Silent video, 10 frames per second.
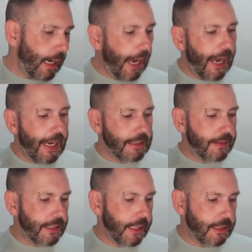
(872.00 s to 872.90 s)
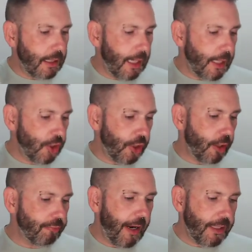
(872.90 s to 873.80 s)
and this is lush
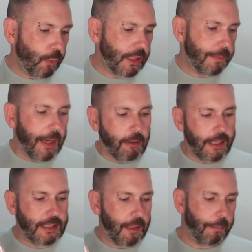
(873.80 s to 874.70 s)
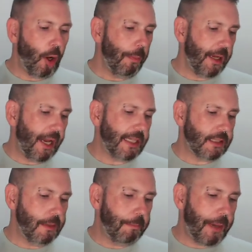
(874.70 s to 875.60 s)
red winter berries pop
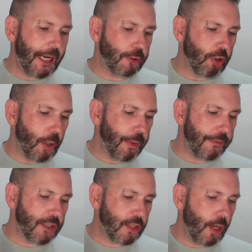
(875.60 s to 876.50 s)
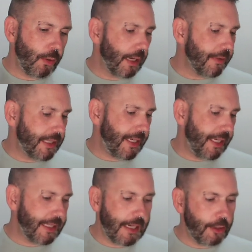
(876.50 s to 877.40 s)
against a backdrop of snow-covered
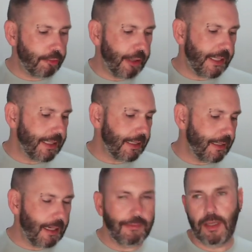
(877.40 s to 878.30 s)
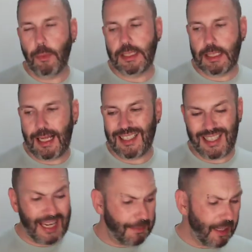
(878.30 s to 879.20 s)
cedar, creating a lovely winter
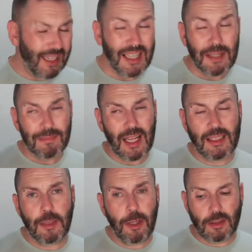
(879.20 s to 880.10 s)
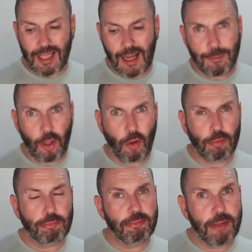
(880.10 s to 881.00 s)
landscape. And to be honest, I'm not
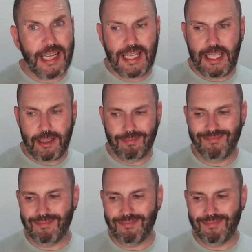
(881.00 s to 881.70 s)
really